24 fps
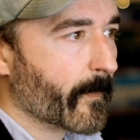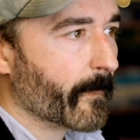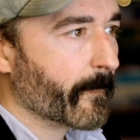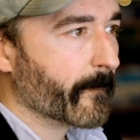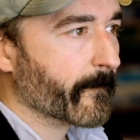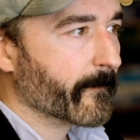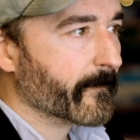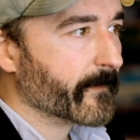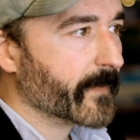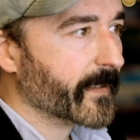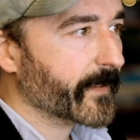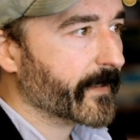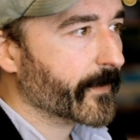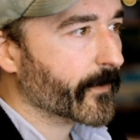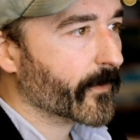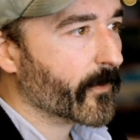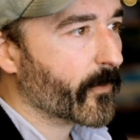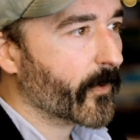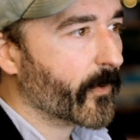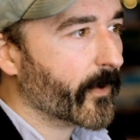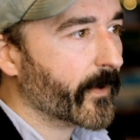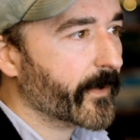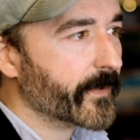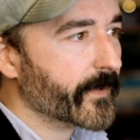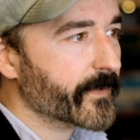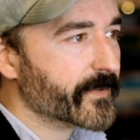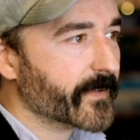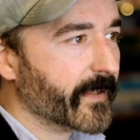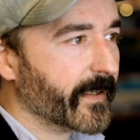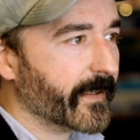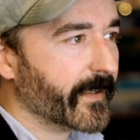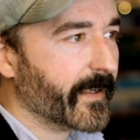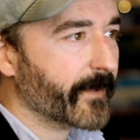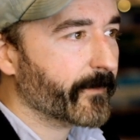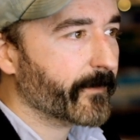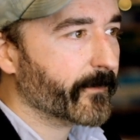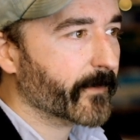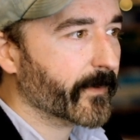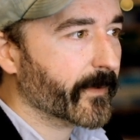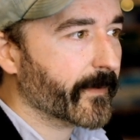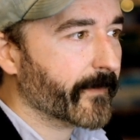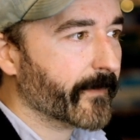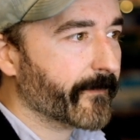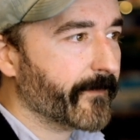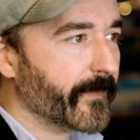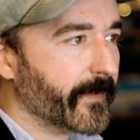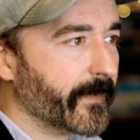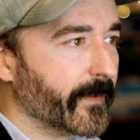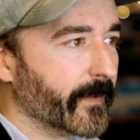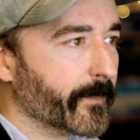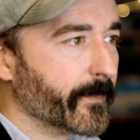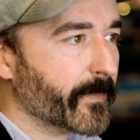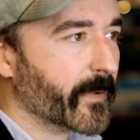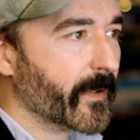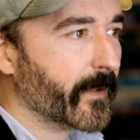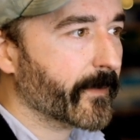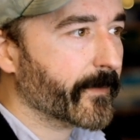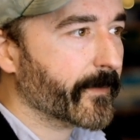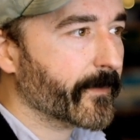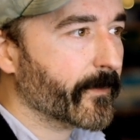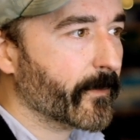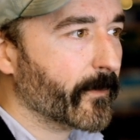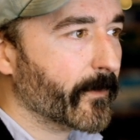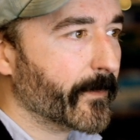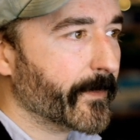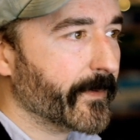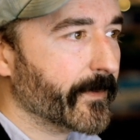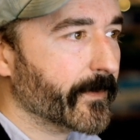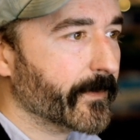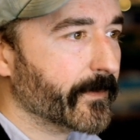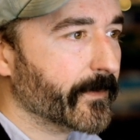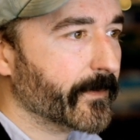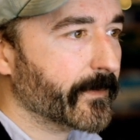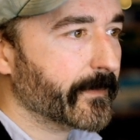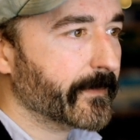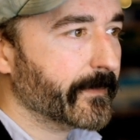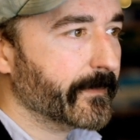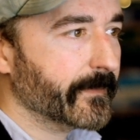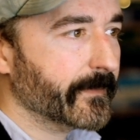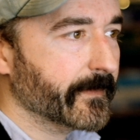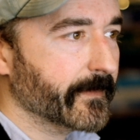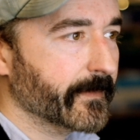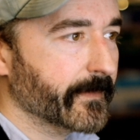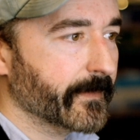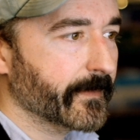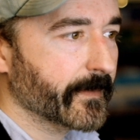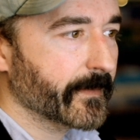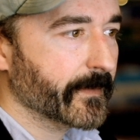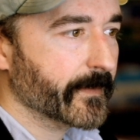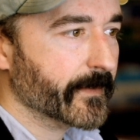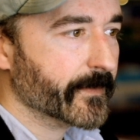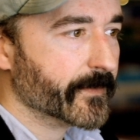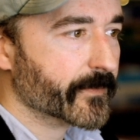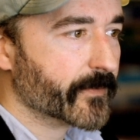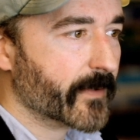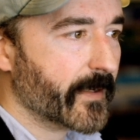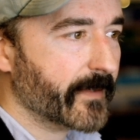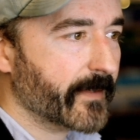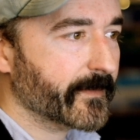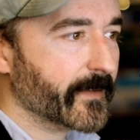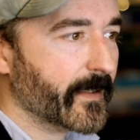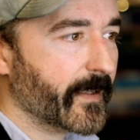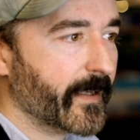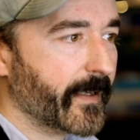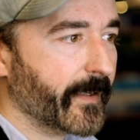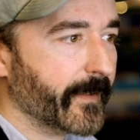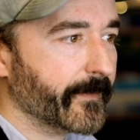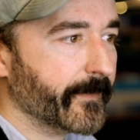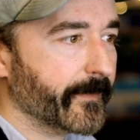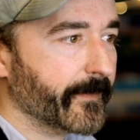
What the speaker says: And they're orange. Again, we're going to fit a polynomial trend line